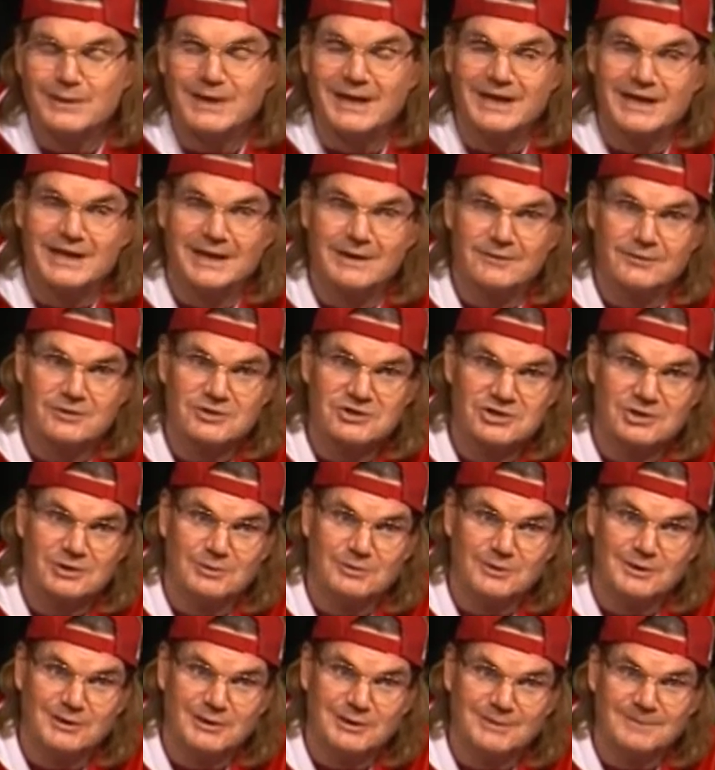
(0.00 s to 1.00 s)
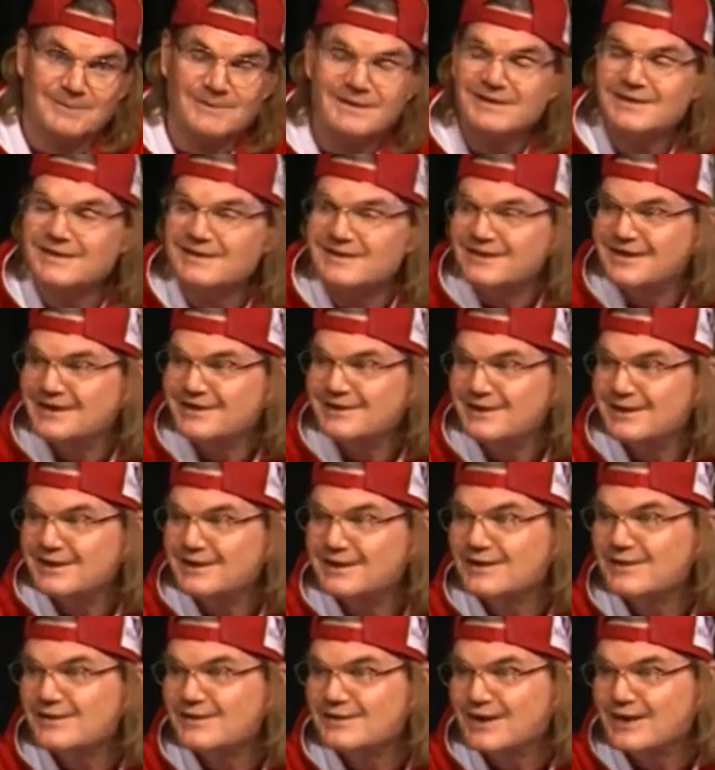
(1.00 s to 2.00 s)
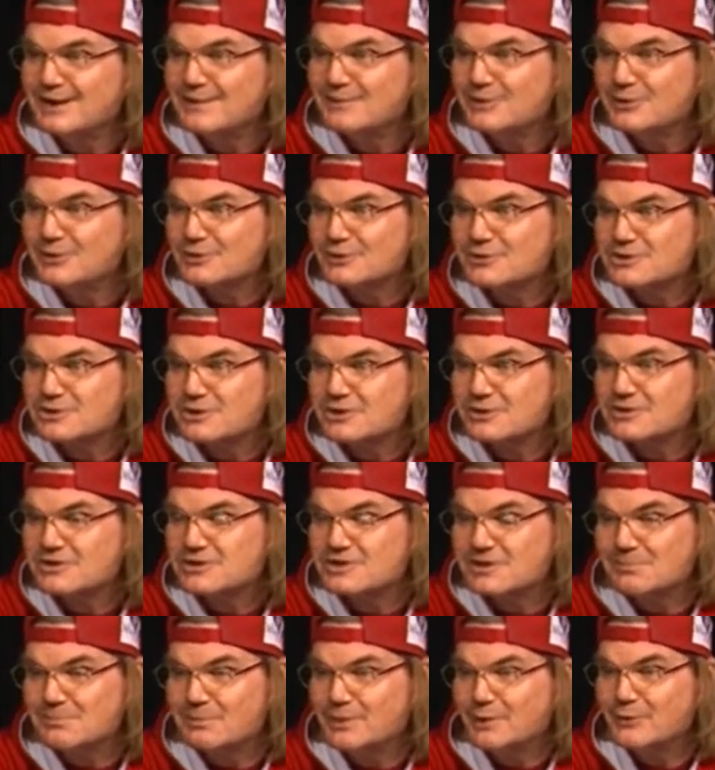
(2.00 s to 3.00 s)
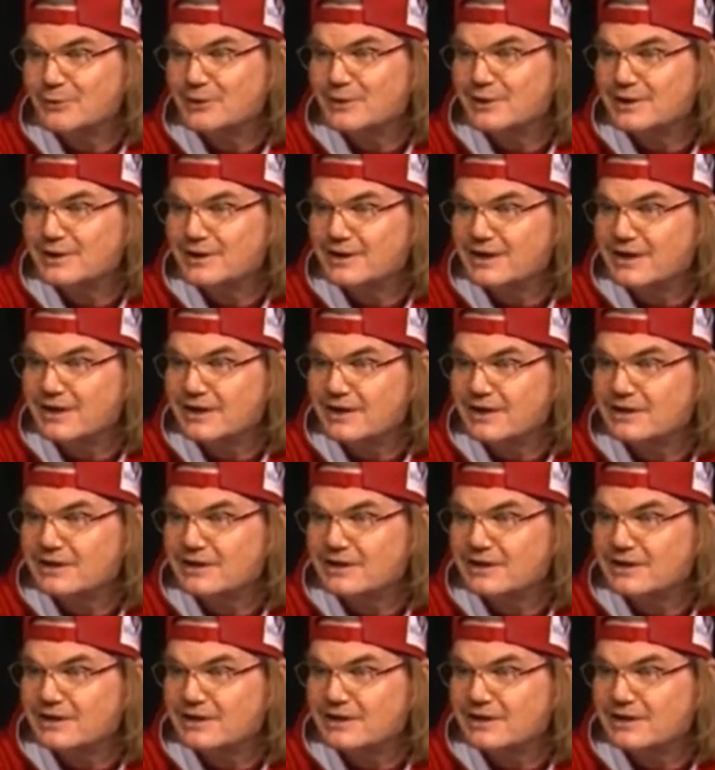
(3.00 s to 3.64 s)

I ever show up, attend the same little church in Milton, Indiana.